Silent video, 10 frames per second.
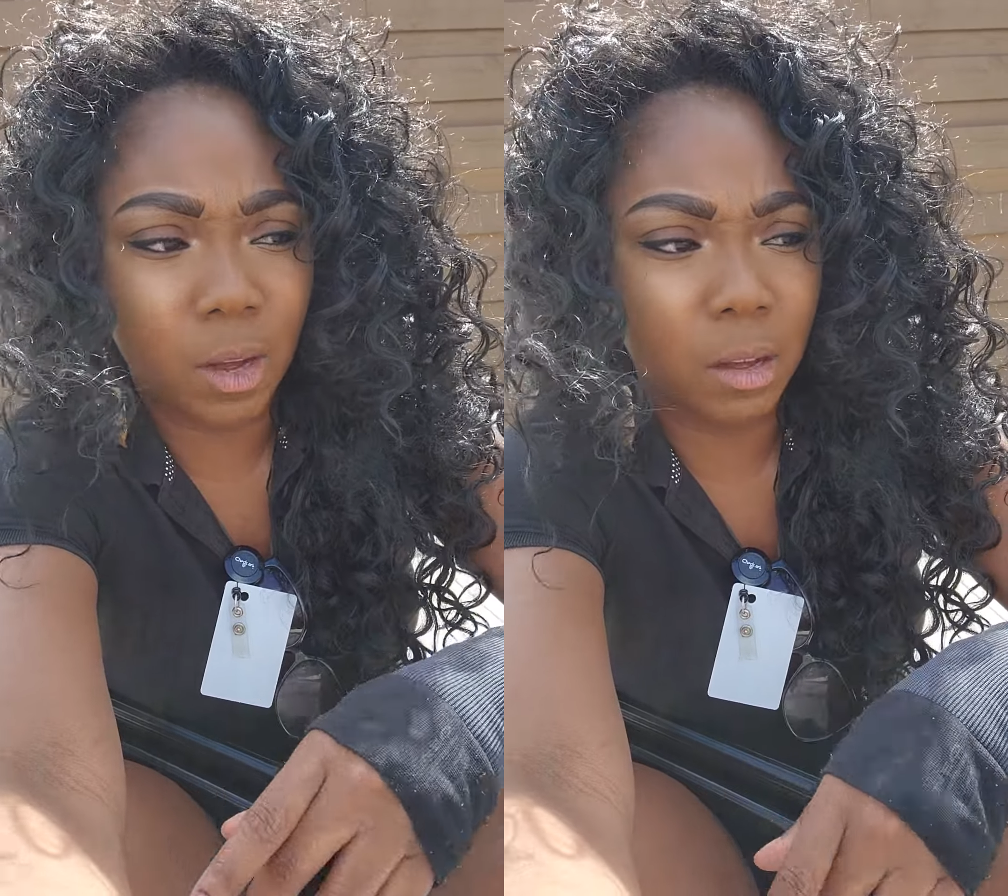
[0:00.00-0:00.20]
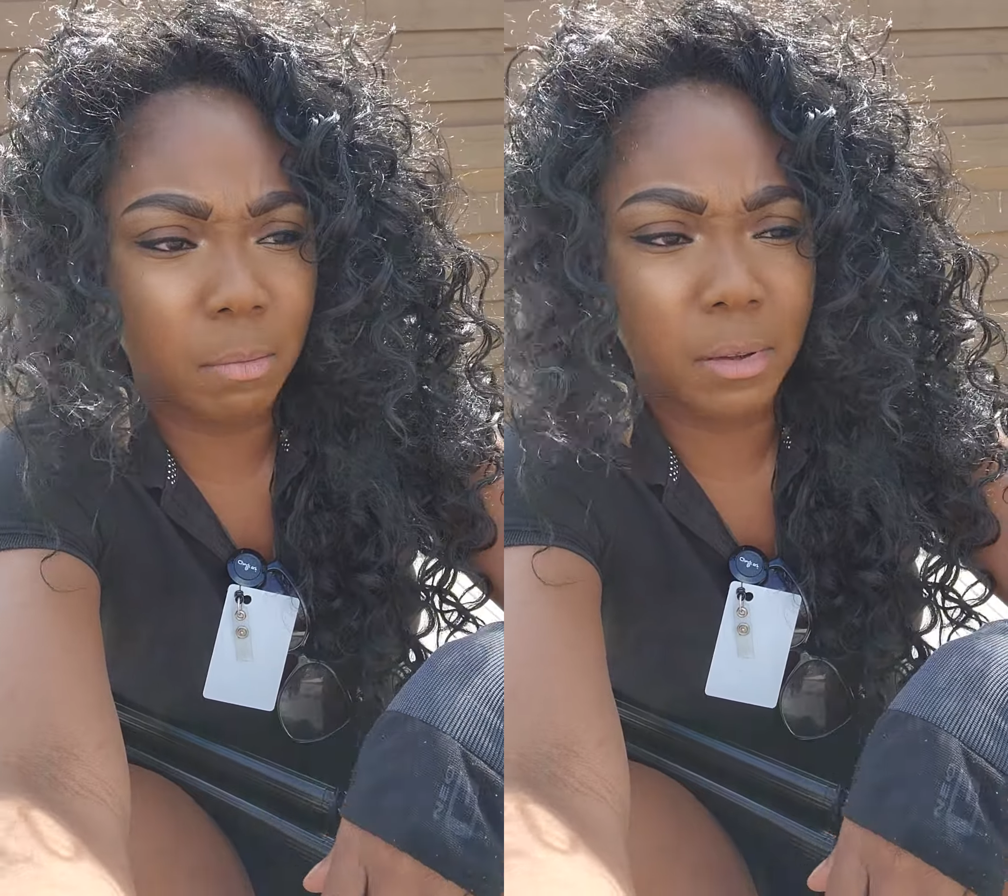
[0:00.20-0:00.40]

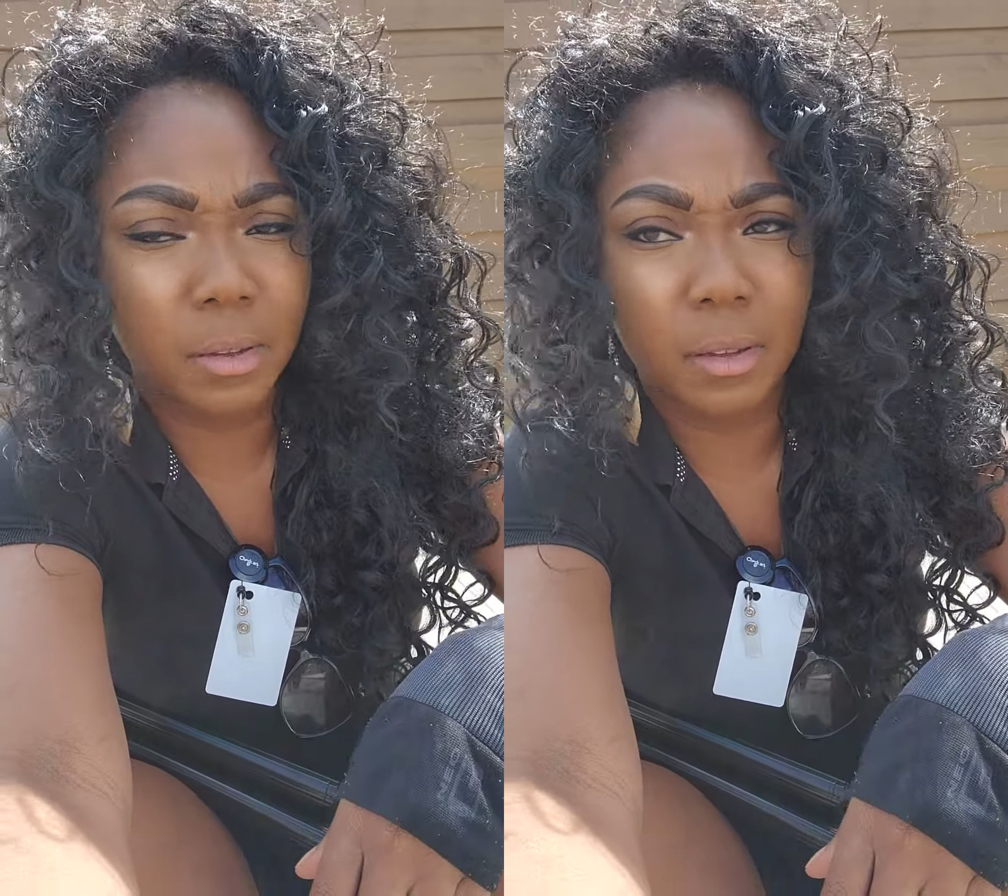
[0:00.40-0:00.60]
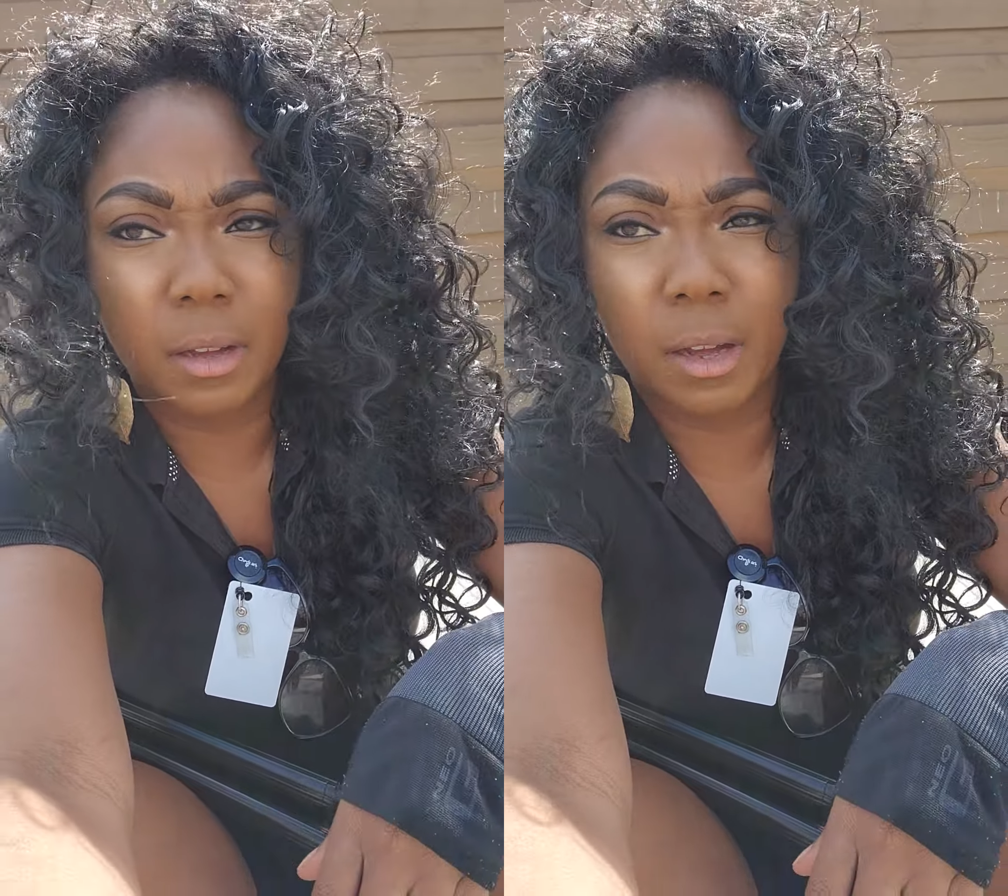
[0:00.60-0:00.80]
up.
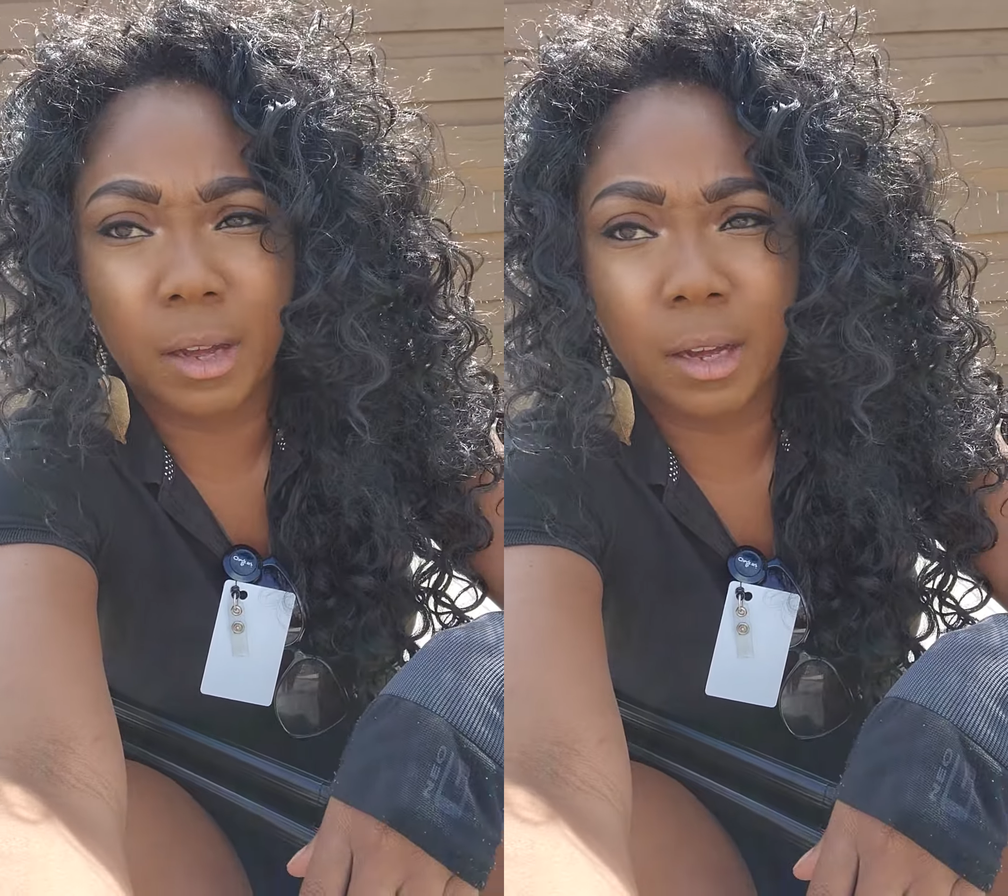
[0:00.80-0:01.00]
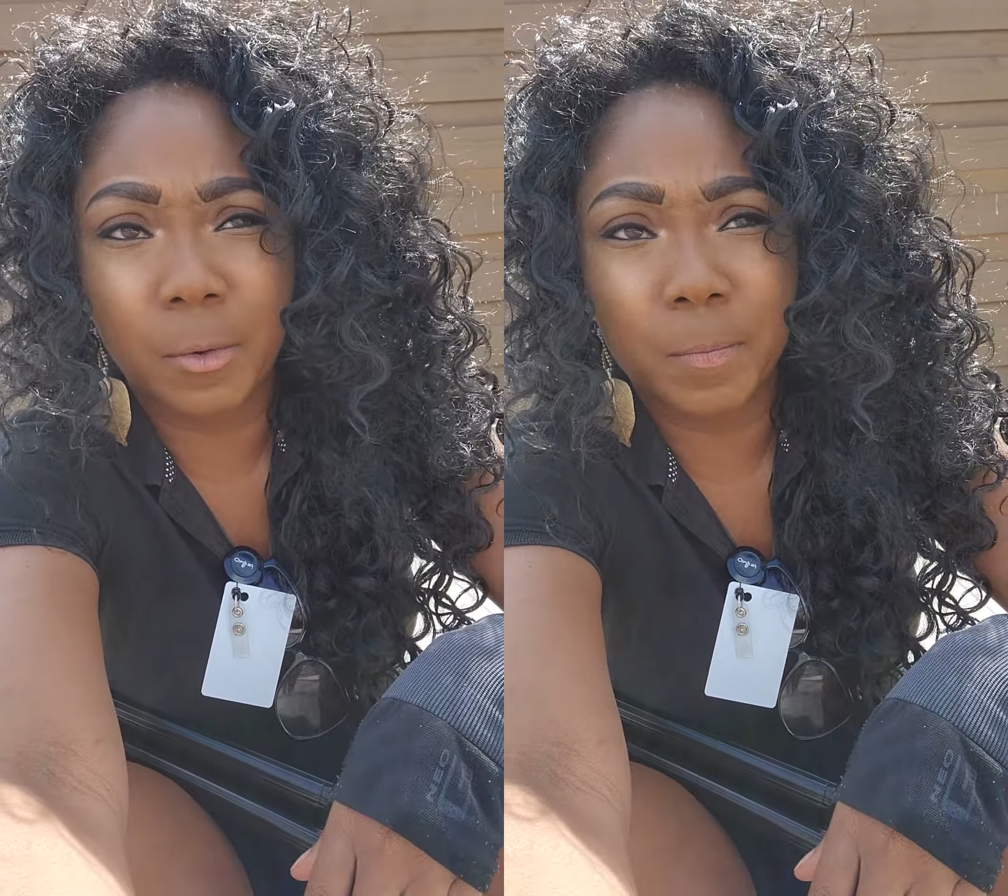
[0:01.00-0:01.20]

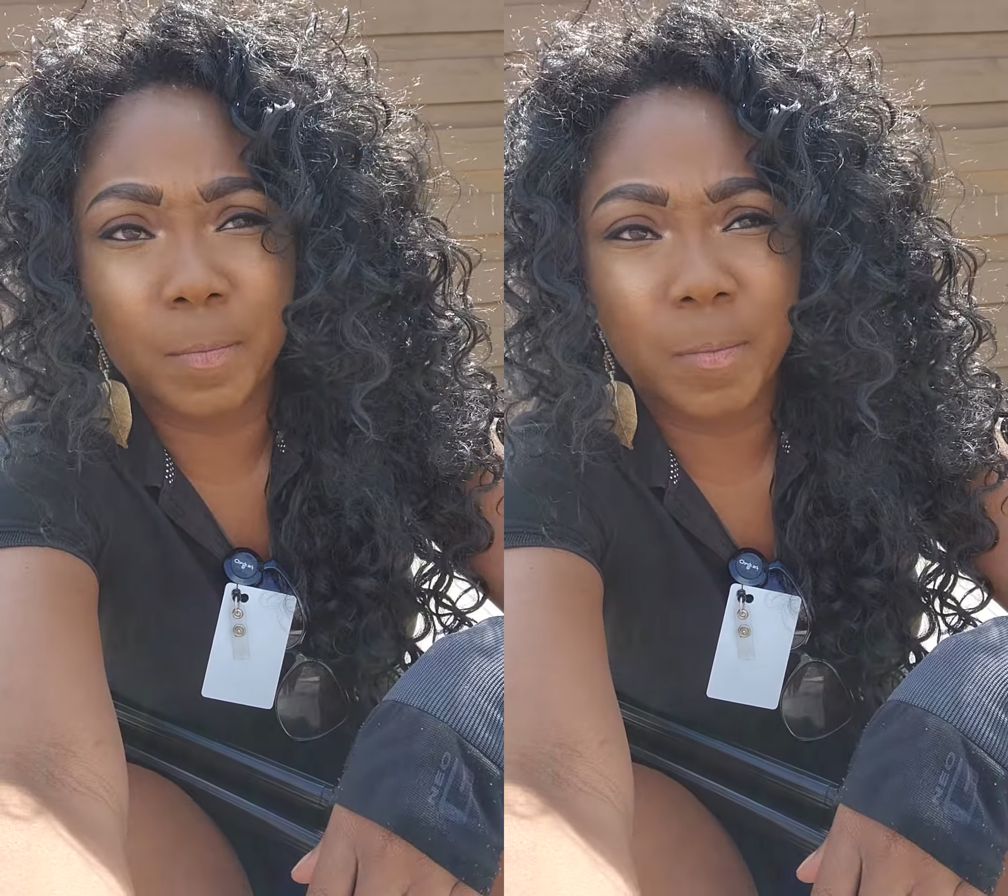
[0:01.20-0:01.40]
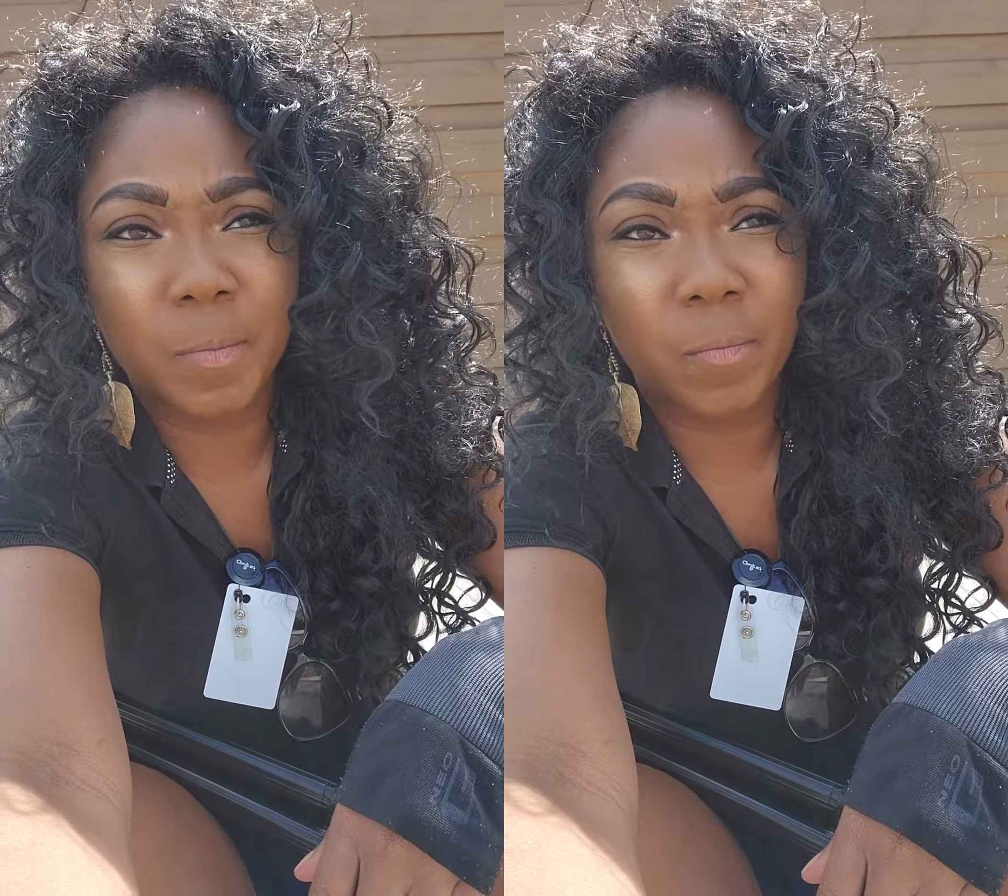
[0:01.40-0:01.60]
Um,